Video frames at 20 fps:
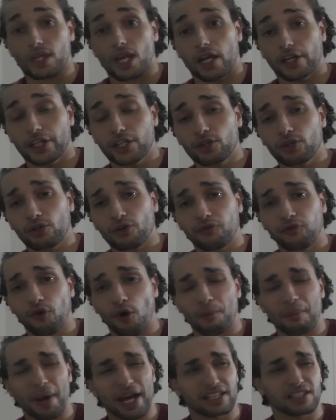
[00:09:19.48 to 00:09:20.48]
He could have
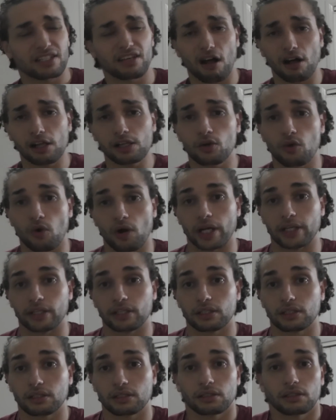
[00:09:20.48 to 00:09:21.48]
fought Max Holloway
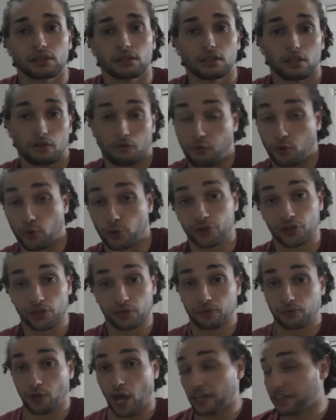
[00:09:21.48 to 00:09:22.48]

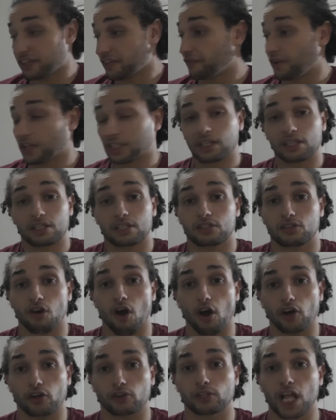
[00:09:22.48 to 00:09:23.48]
and defend his
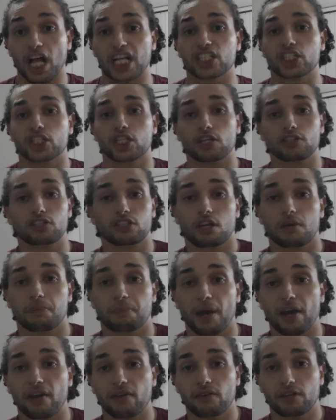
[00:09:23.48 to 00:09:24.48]
title and shuts
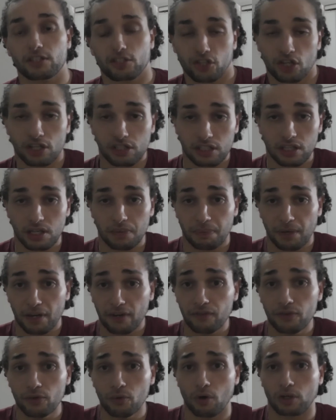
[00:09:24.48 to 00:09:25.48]
up
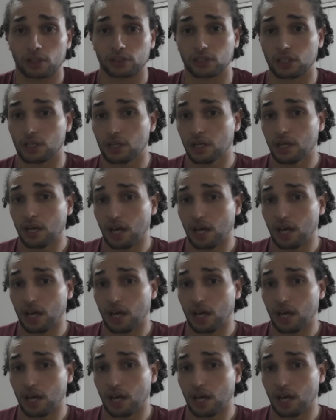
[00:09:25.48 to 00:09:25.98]
everyone.